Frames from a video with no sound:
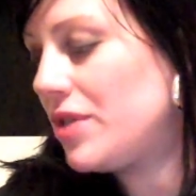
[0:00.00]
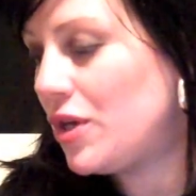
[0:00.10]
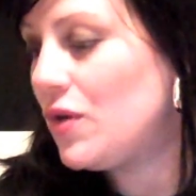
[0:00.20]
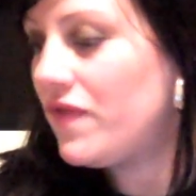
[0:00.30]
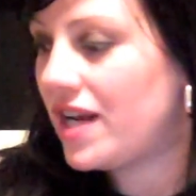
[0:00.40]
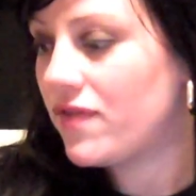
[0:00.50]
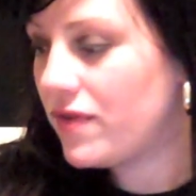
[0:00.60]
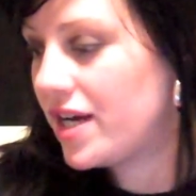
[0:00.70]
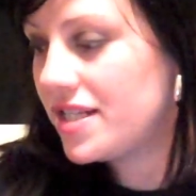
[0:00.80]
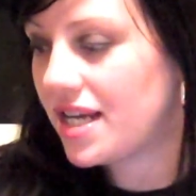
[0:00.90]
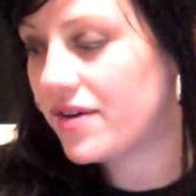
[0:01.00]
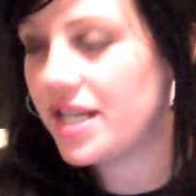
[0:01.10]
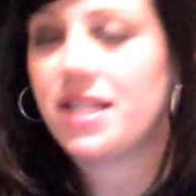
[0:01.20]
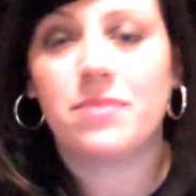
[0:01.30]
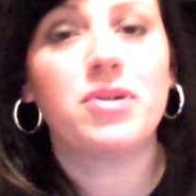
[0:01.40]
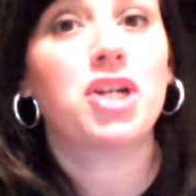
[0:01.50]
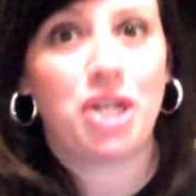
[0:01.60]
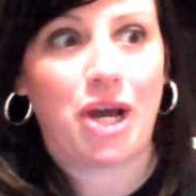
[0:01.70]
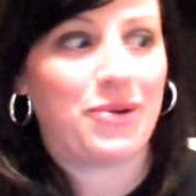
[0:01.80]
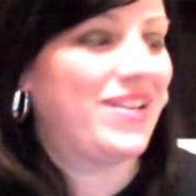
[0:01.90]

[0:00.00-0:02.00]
you've never read a Sarah Deason book? No.